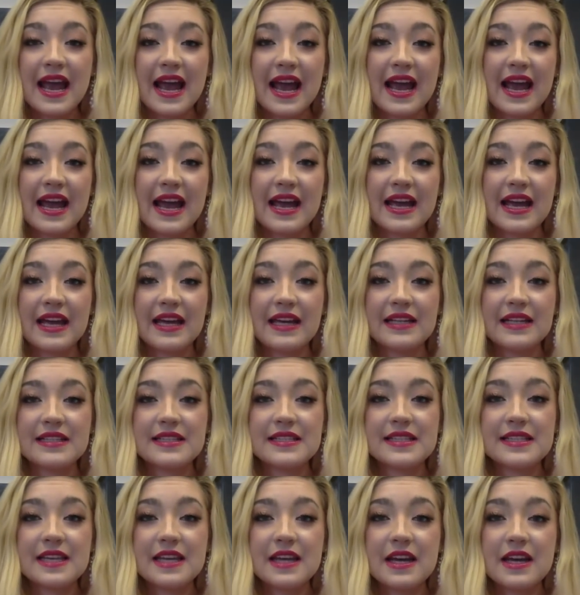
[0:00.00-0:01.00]
And
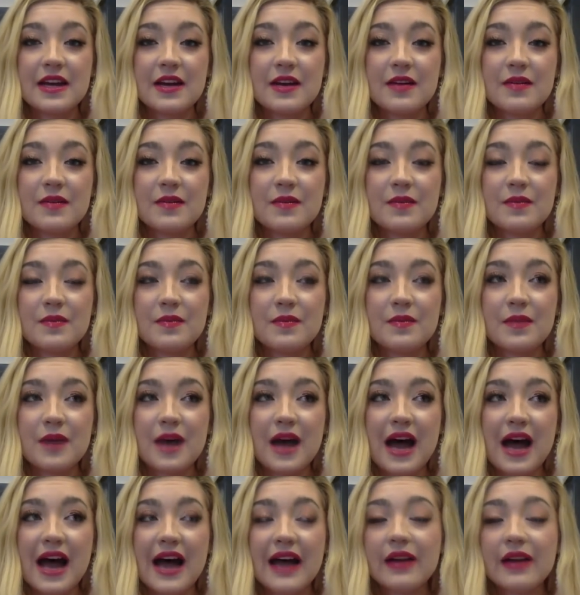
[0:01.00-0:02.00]

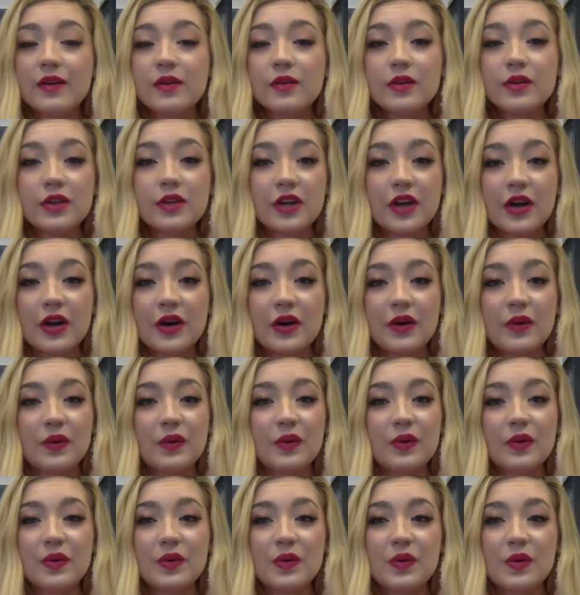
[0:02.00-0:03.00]
I don't know
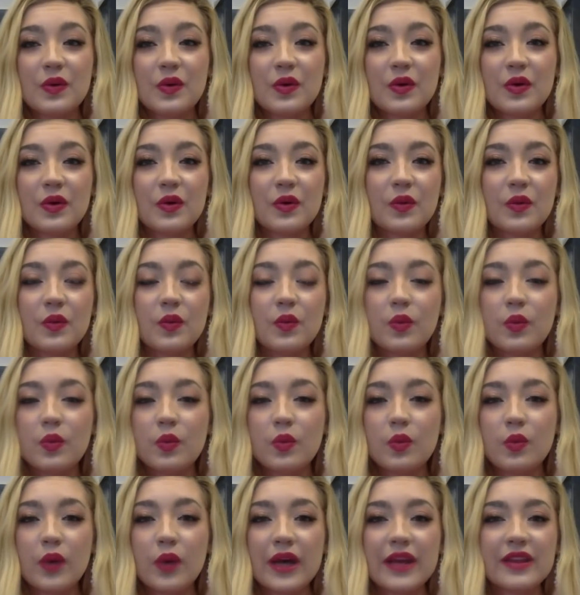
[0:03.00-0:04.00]

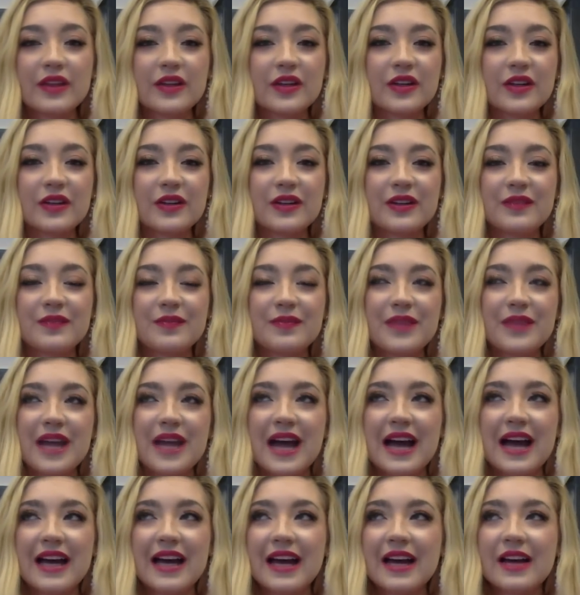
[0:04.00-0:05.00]
whether
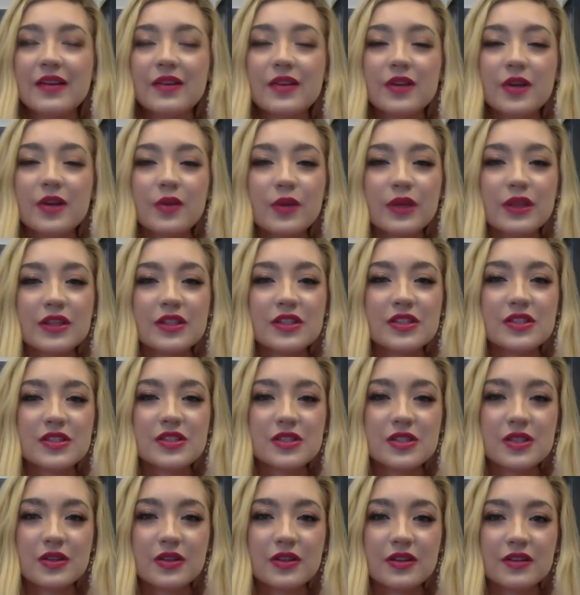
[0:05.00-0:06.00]
I, I don't know what this
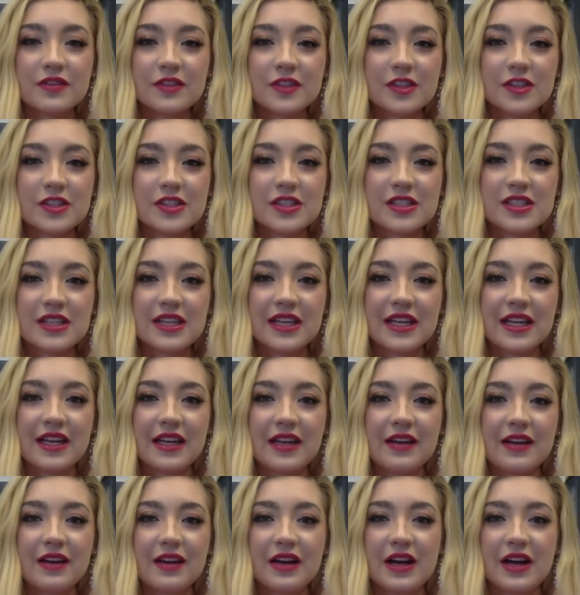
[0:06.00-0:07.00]

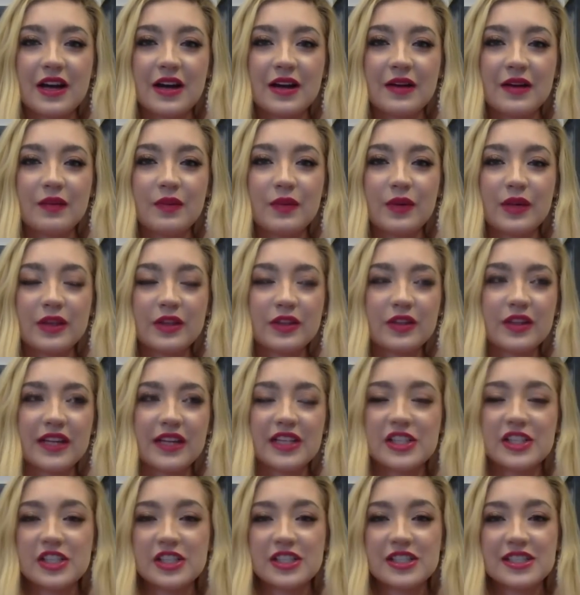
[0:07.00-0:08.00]
university, uh, whether they
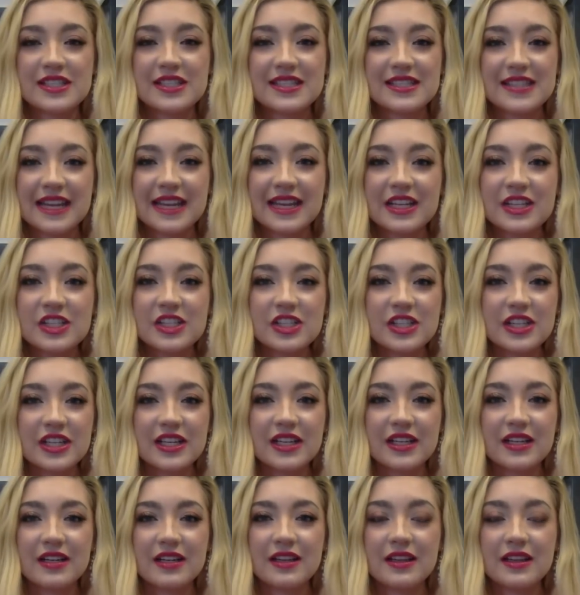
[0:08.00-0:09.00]
should
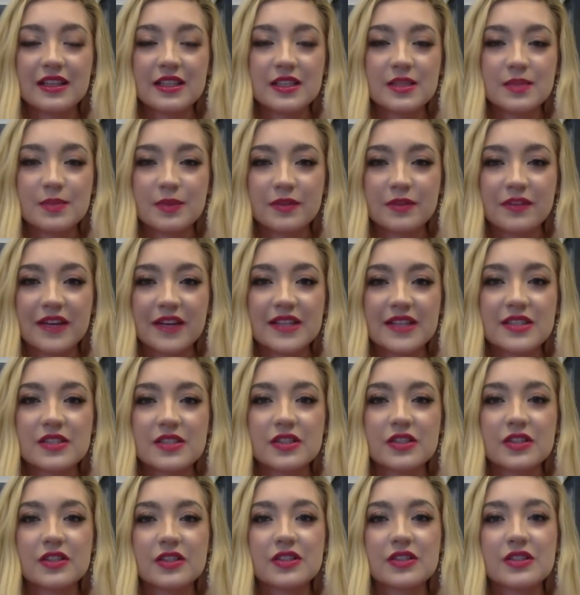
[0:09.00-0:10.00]
sanction these
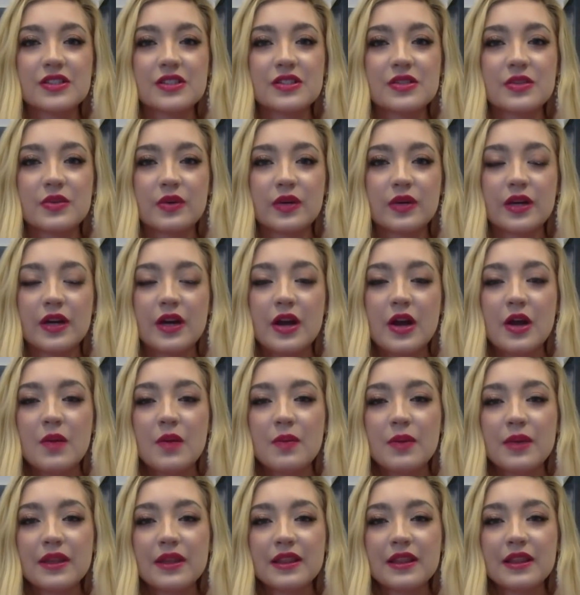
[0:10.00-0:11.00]
professors or,
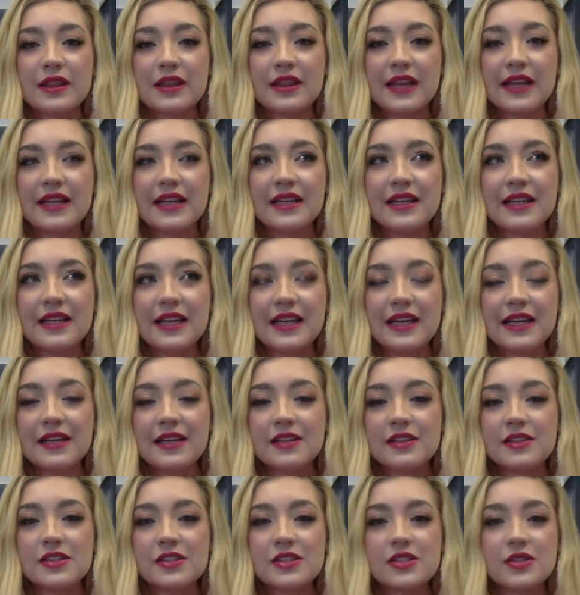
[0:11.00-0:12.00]
but they need
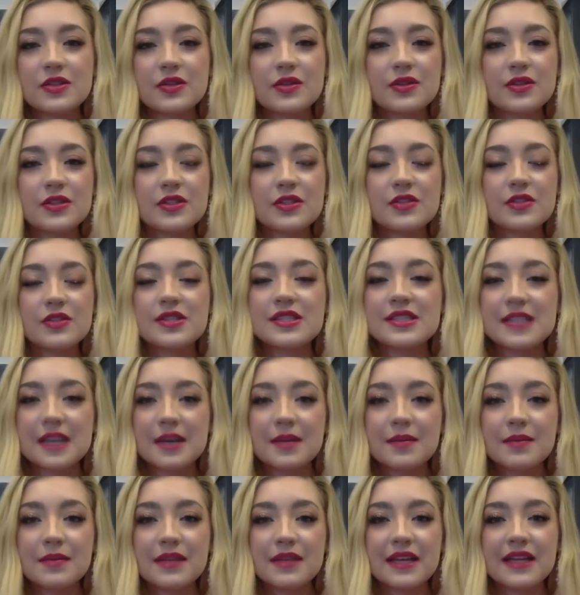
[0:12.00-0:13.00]
to do
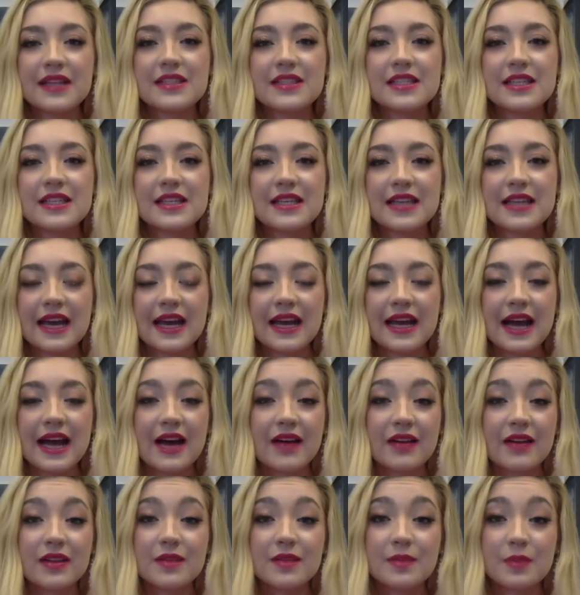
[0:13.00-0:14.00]
something to get
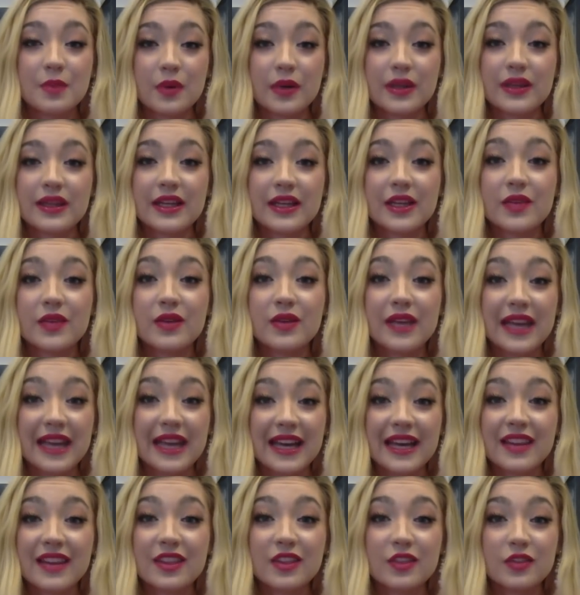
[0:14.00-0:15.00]
out the point that you
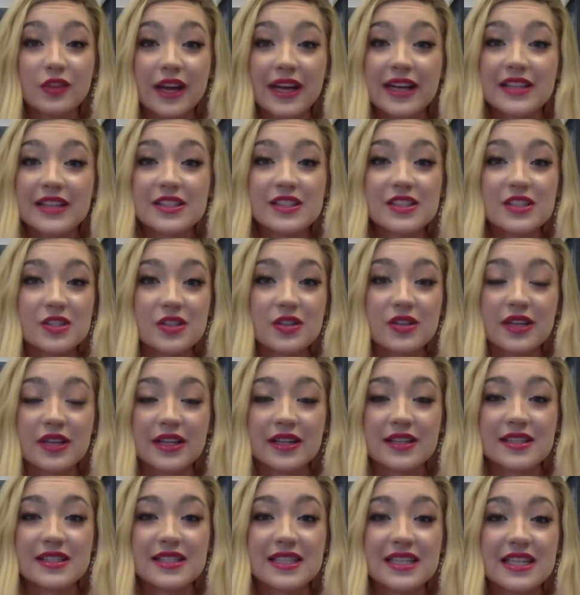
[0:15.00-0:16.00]
can't threaten
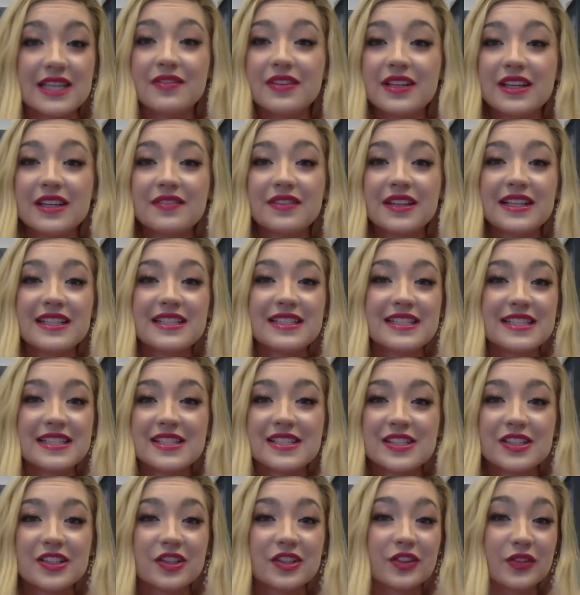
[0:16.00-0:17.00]
students, even if they
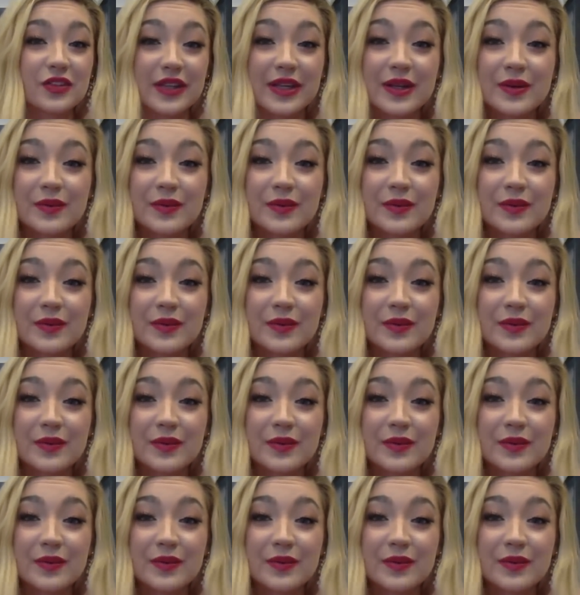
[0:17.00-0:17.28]
disagree